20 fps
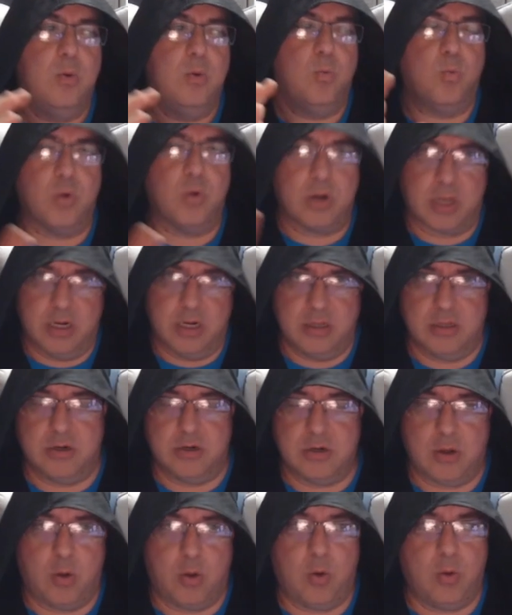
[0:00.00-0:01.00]
We're going to
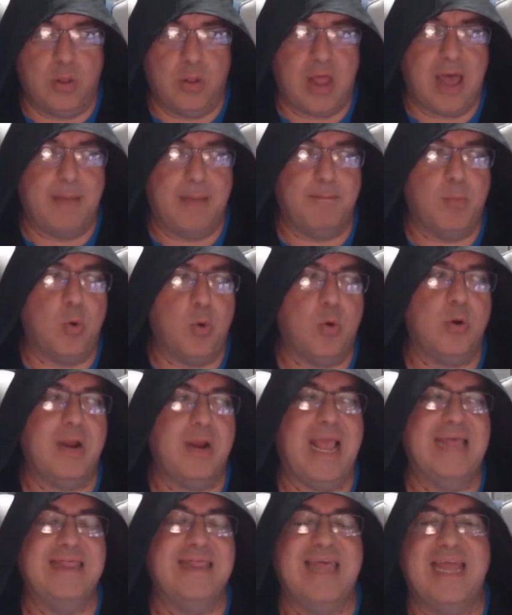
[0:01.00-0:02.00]
learn a whole lot more.
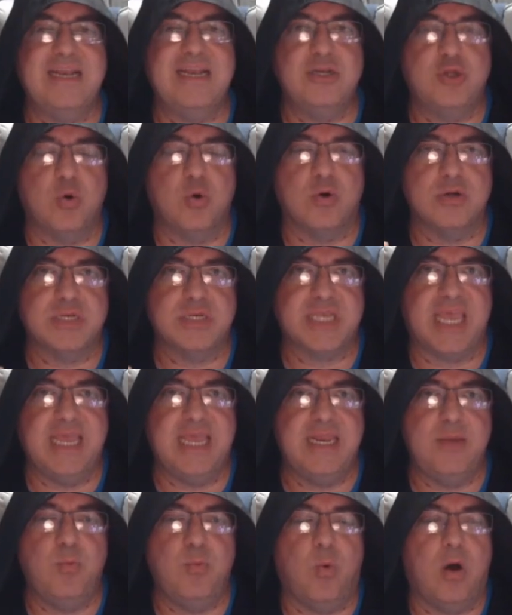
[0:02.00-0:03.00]
And then Dorsk
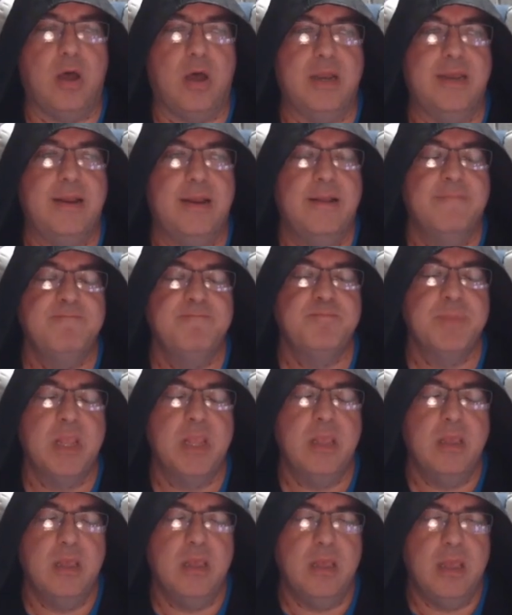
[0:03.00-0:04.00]
81
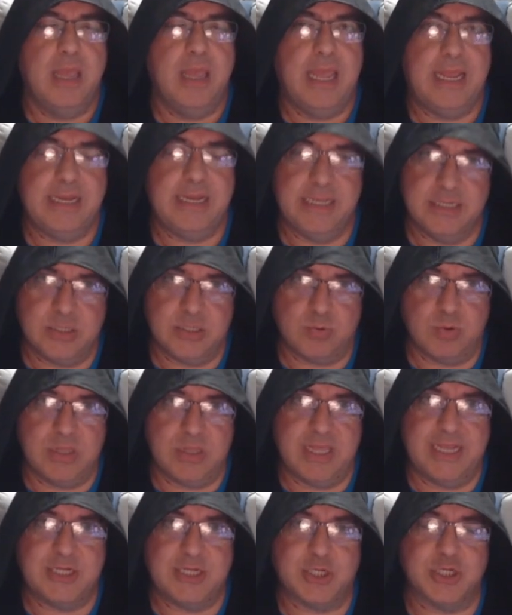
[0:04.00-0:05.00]
and his
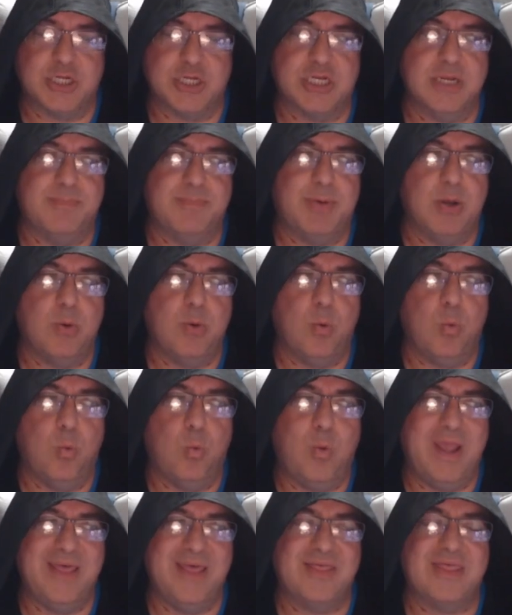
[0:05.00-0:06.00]
relationship
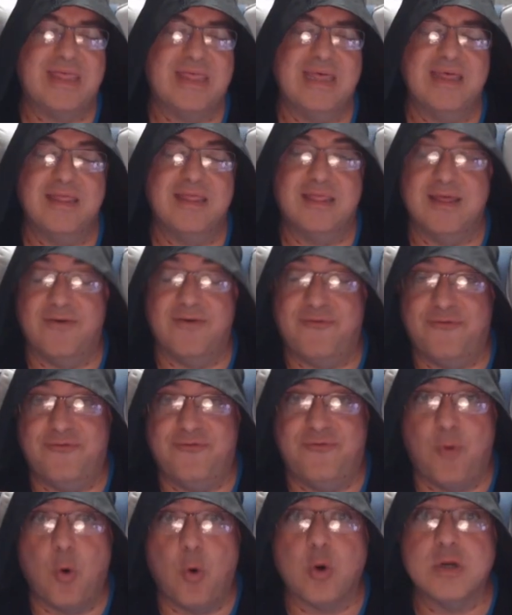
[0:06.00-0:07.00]
with the
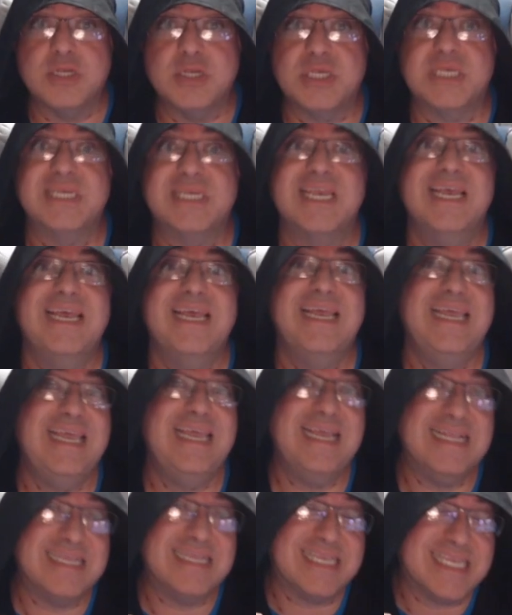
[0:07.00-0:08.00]
Force
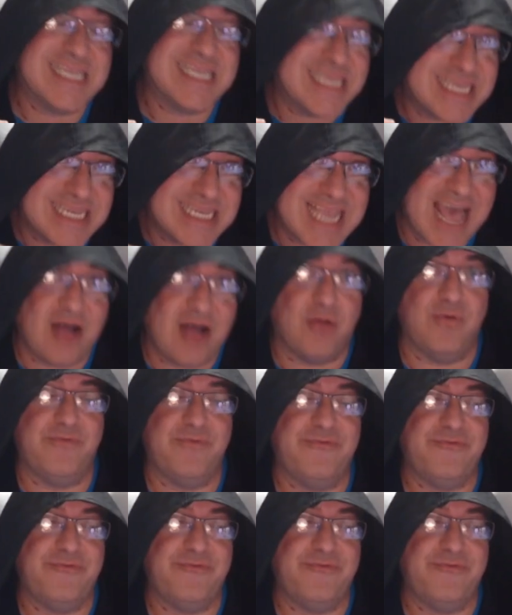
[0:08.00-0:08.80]
itself.